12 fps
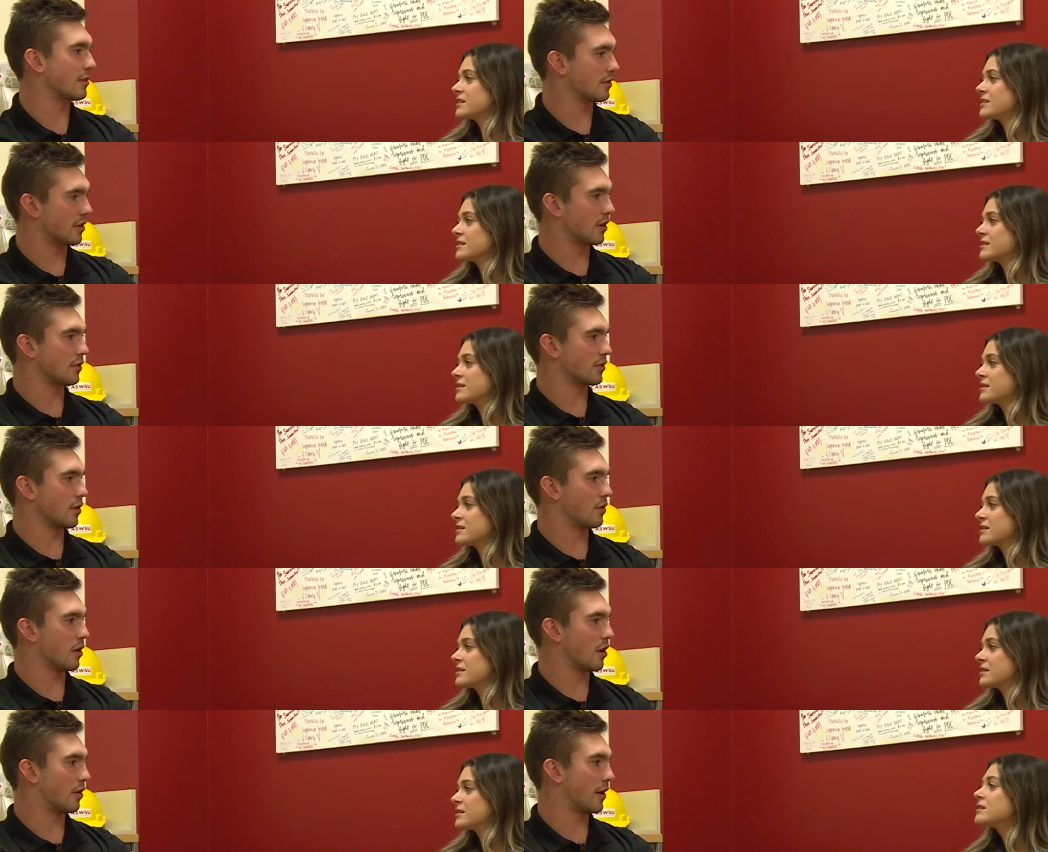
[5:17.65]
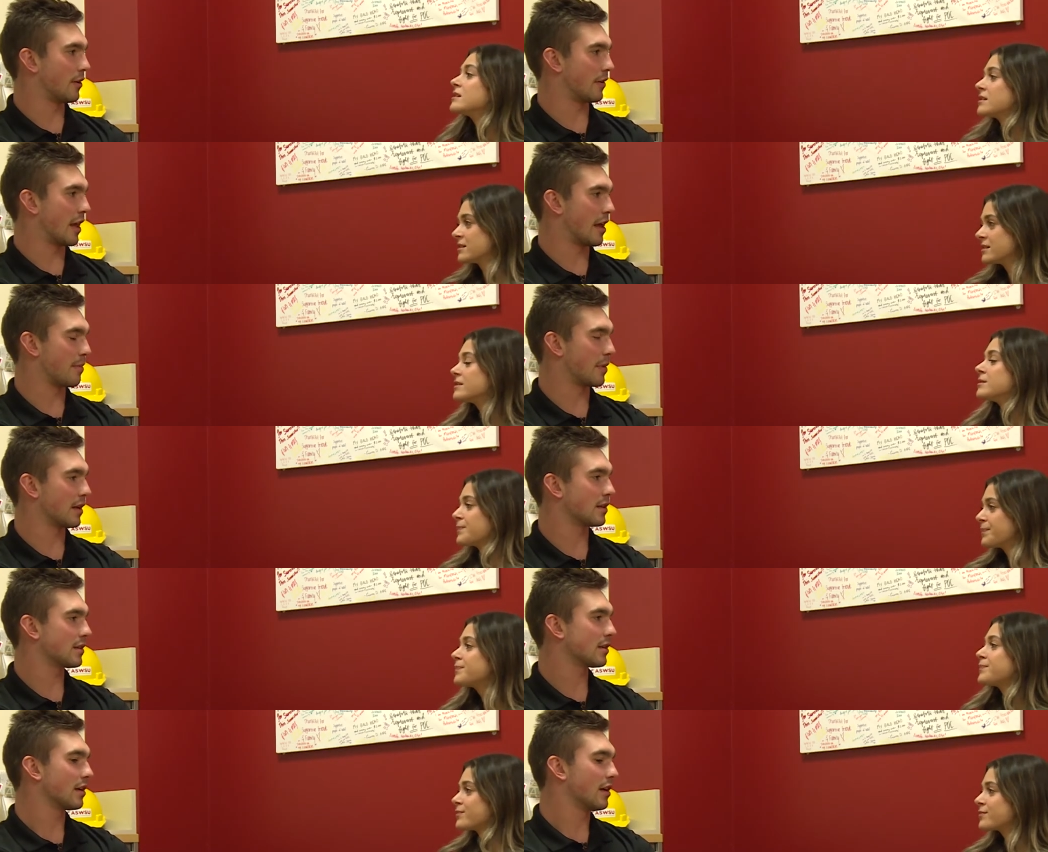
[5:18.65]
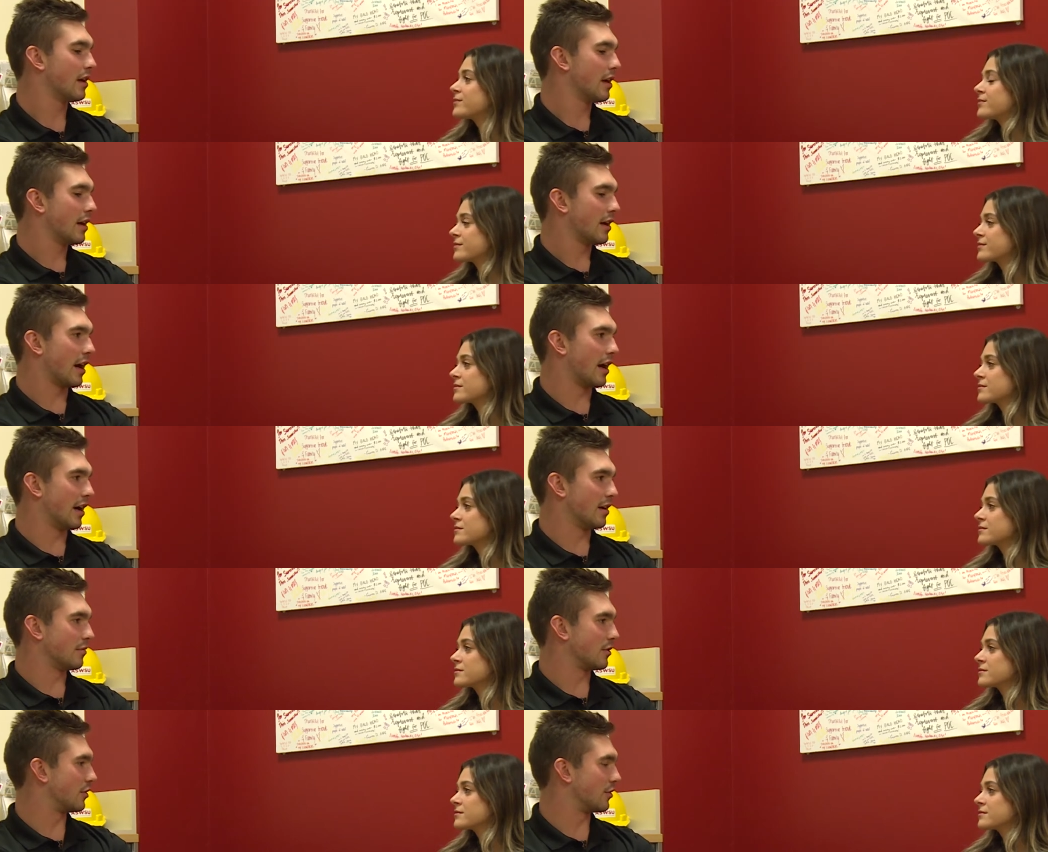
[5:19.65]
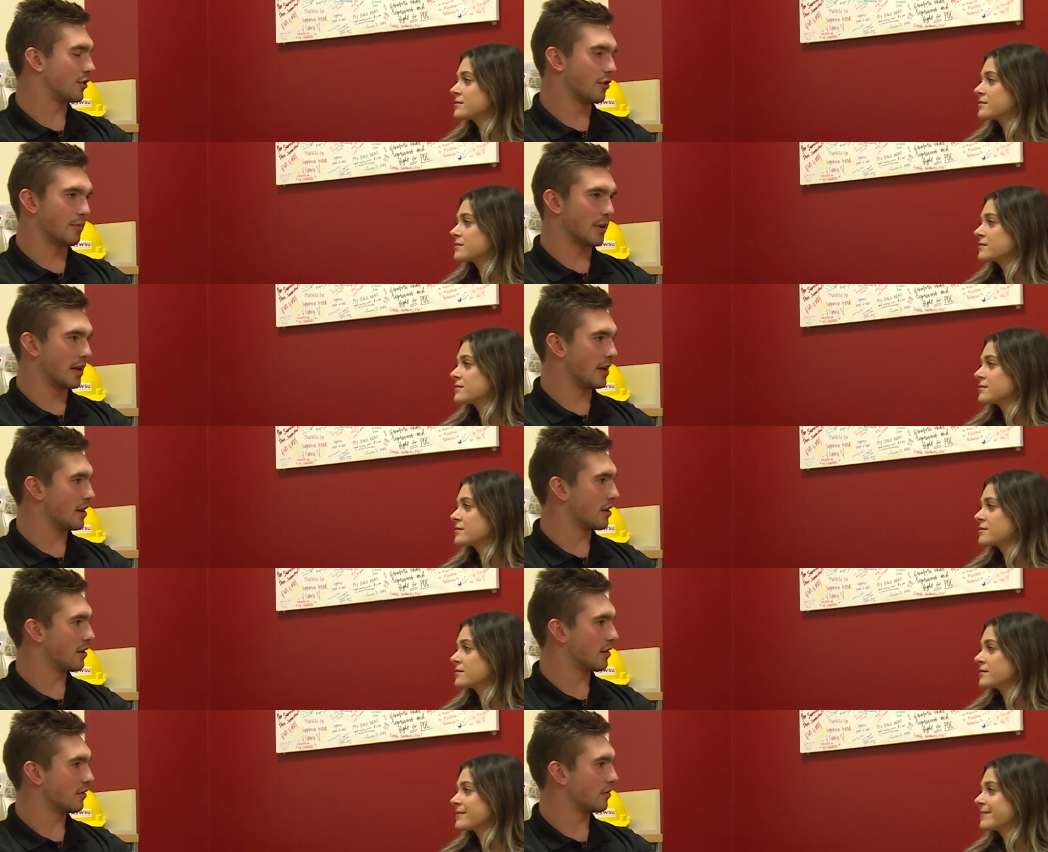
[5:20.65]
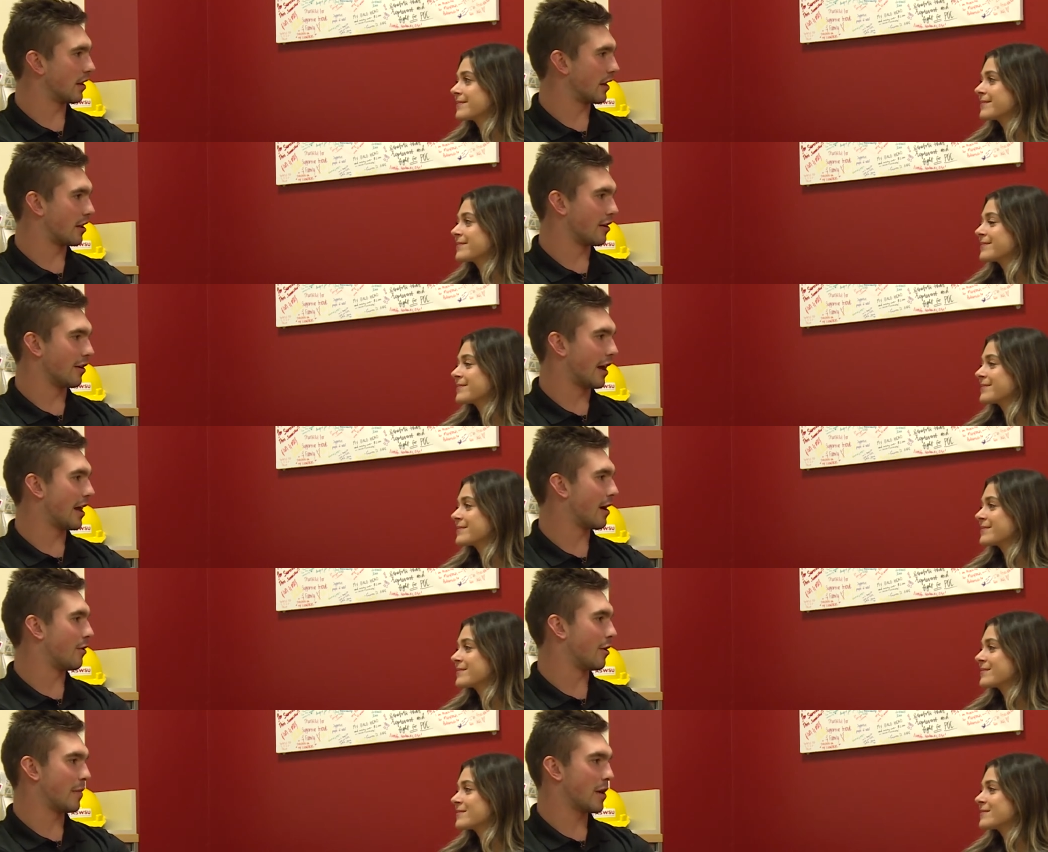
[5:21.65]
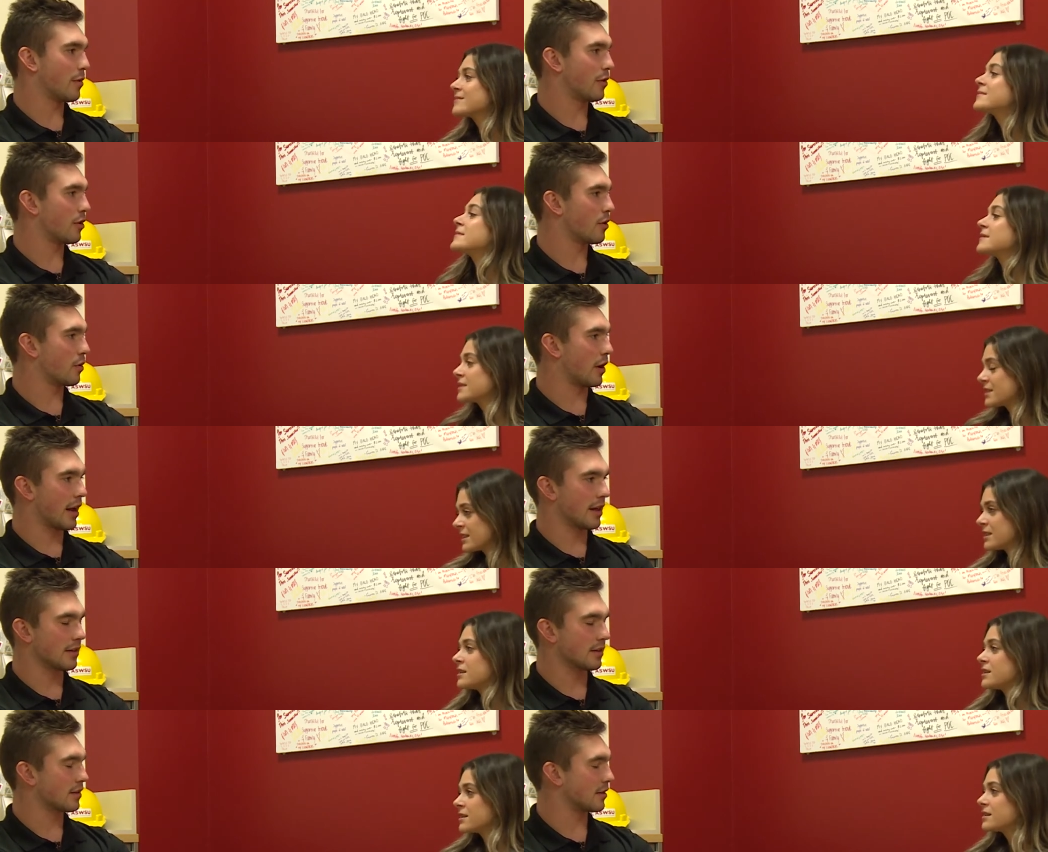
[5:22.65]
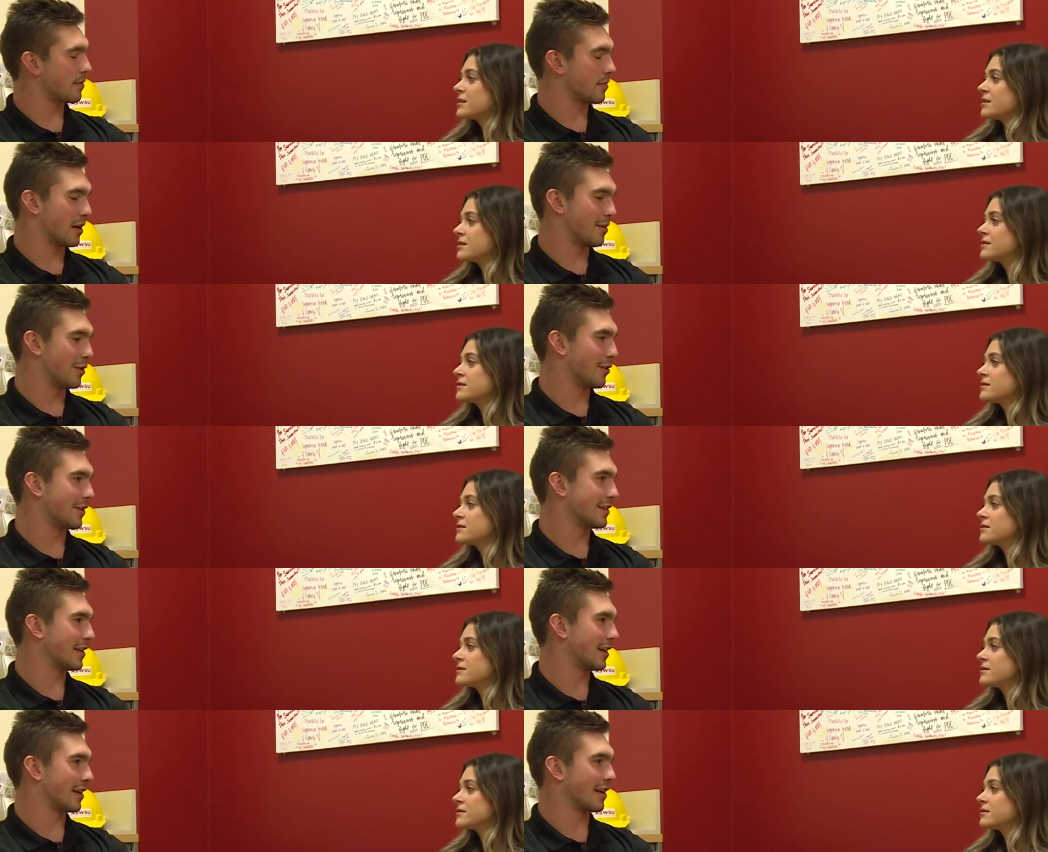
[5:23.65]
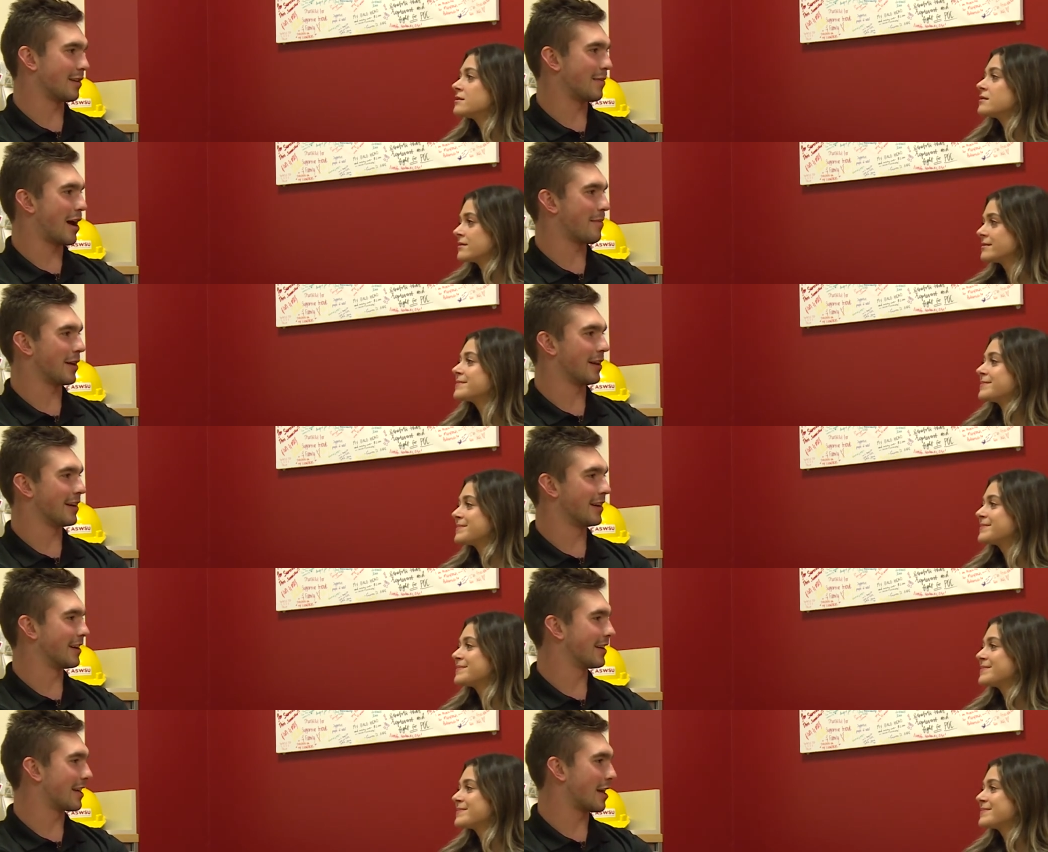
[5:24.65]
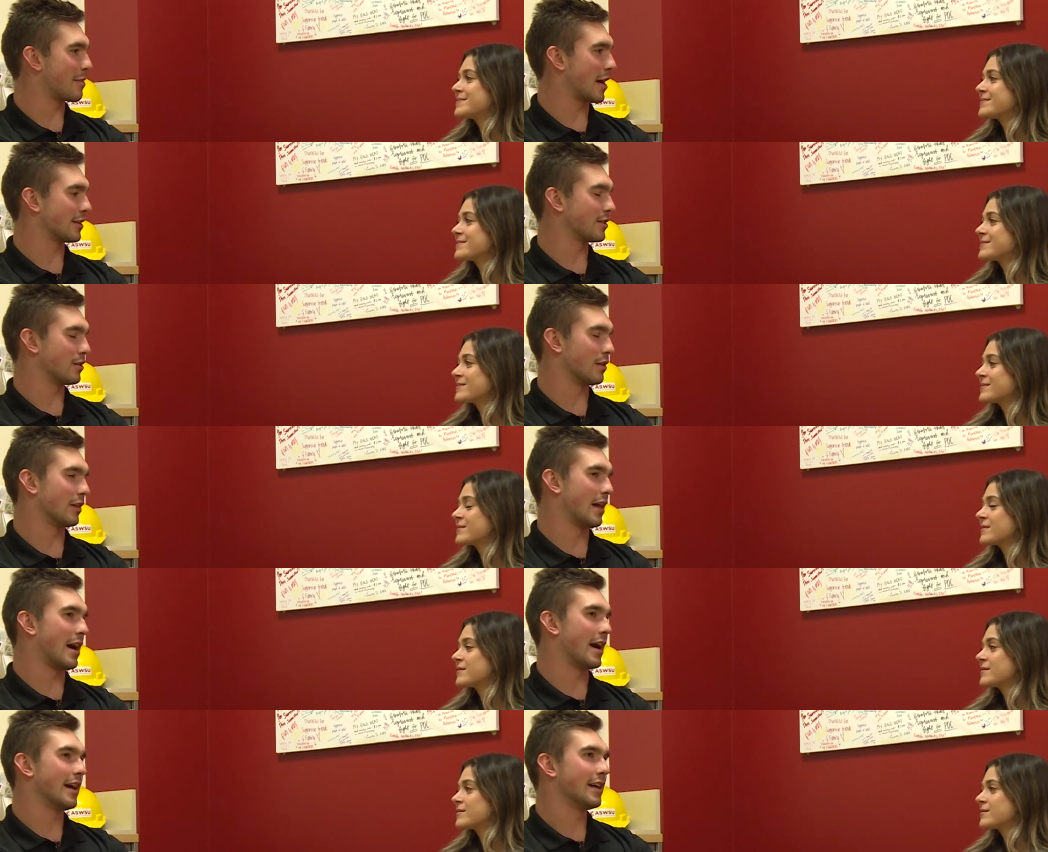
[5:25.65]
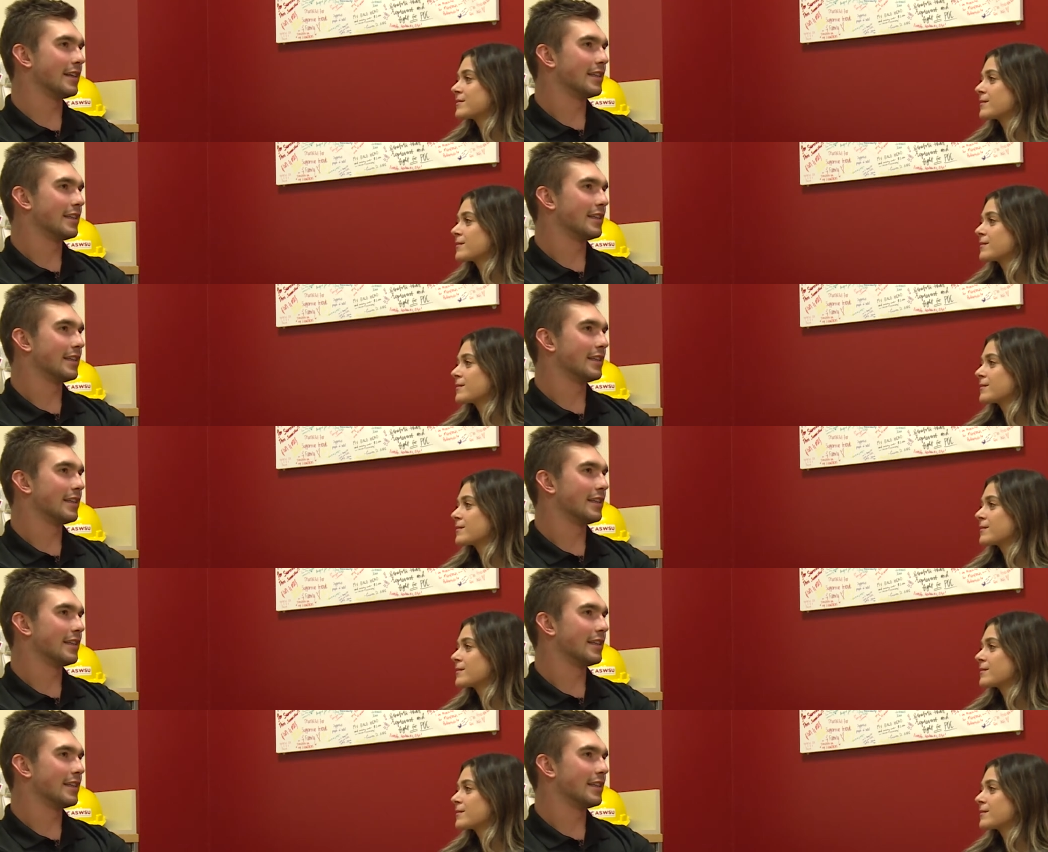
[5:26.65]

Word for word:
Speaker 1: concerns going on around campus. Um, so just shoot me like, you know, hey, I want to meet with you or hey, this is something I'm noticing and I'm happy to get back to you on that.